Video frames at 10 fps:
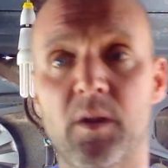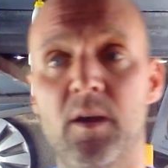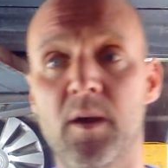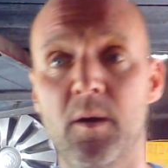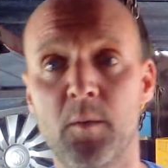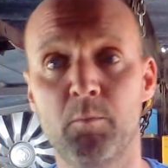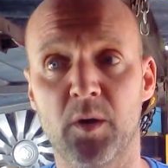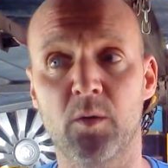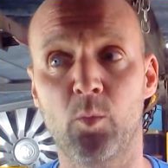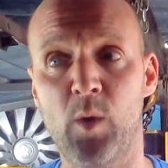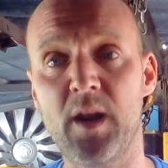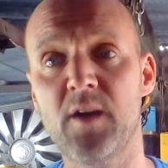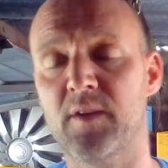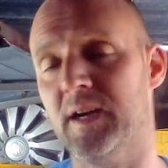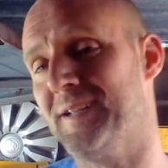But when I've had
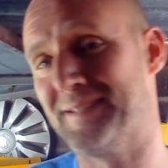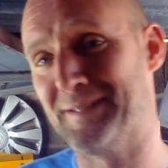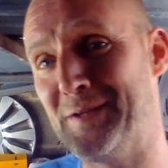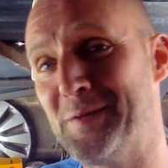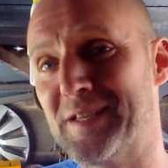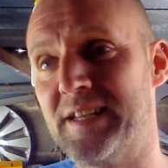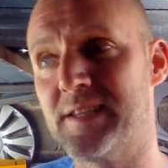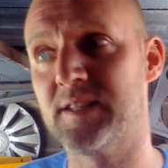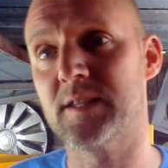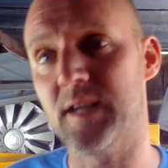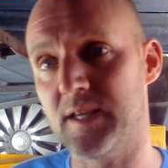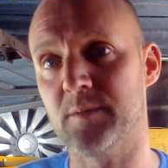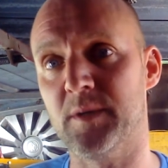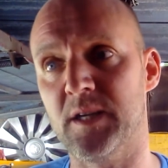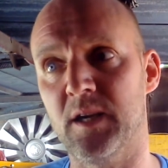two solicitors say to me,
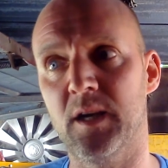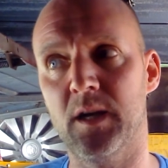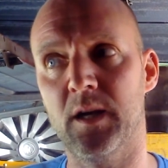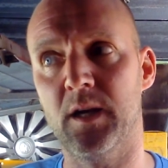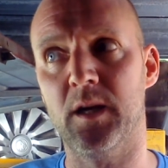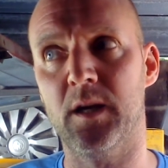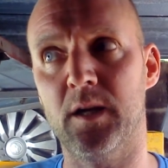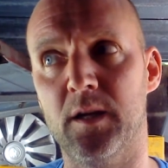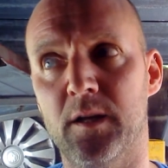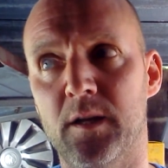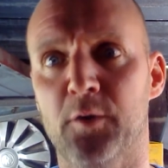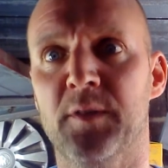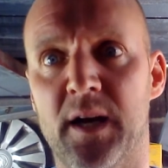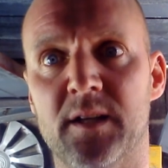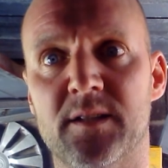no, that's
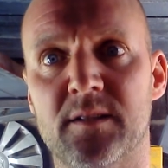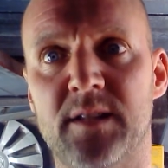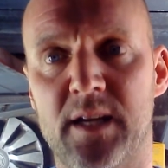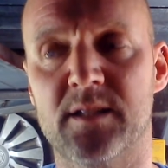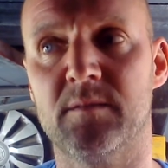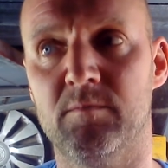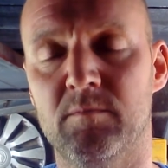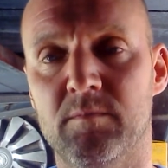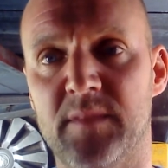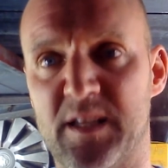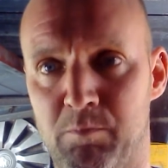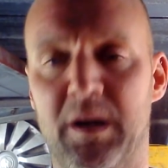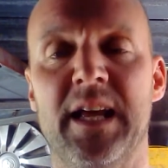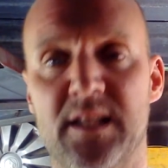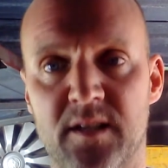
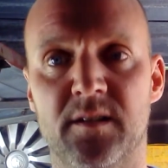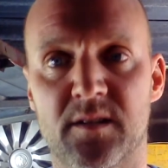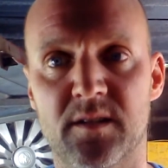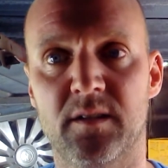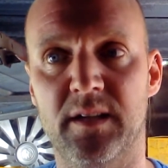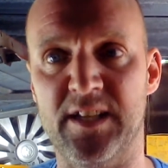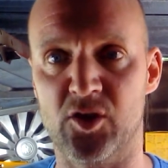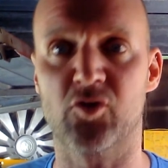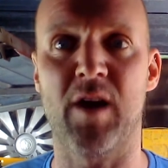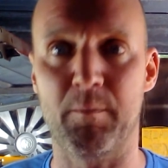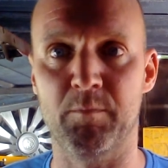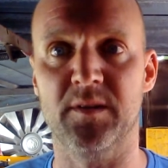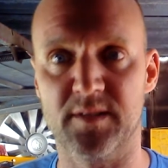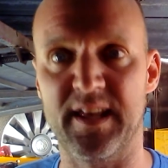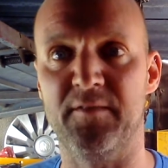blatant entrapment,
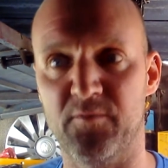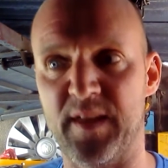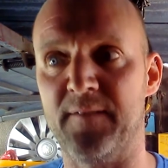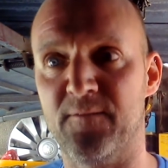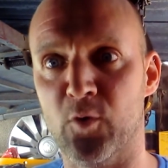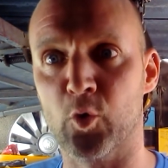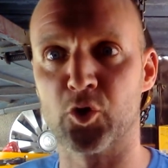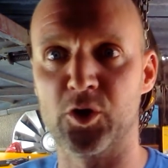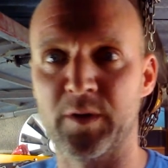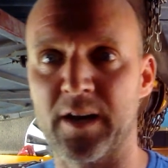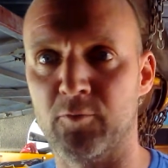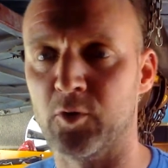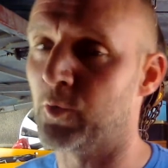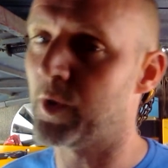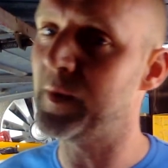they've forced you down a route. Although we don't
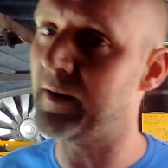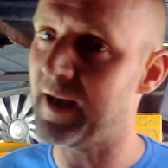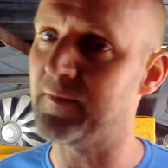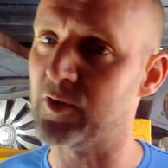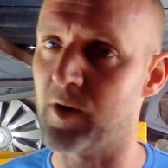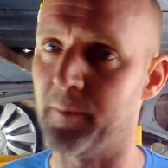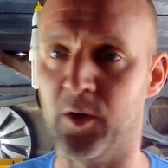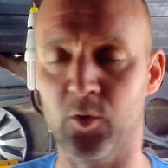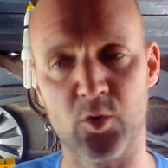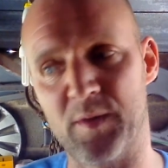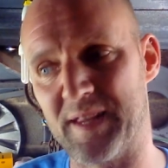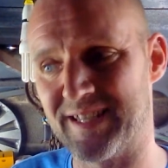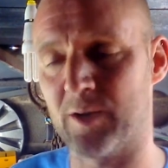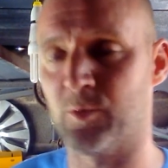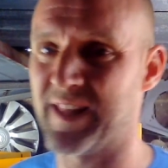have entrapment laws, what they said was
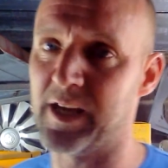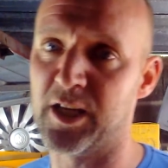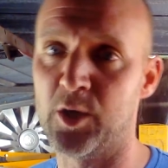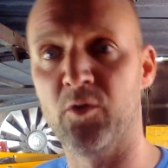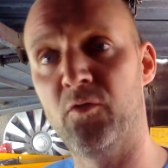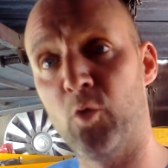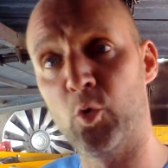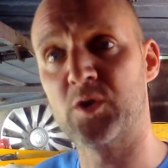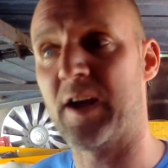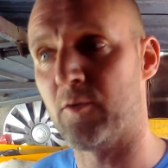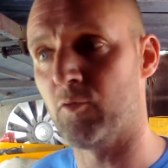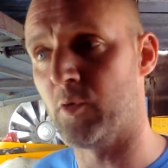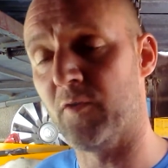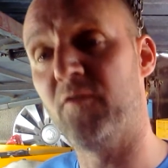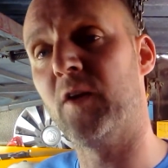you were forced down a route of following
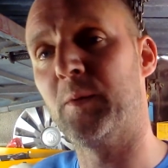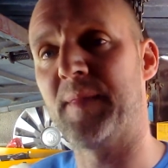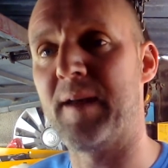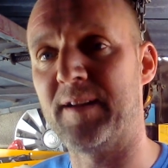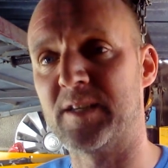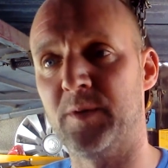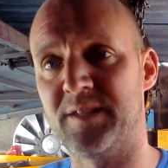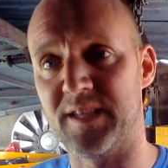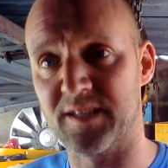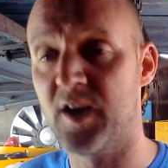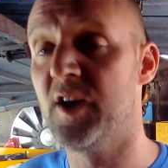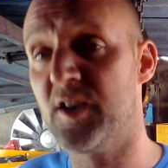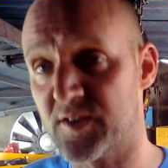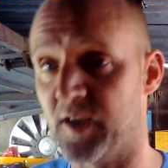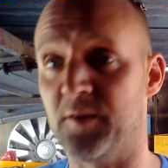their expertise so they
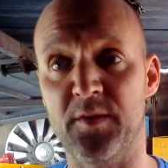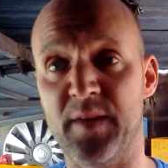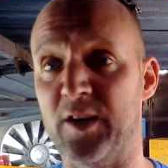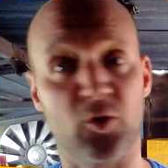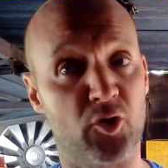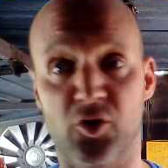could screw you.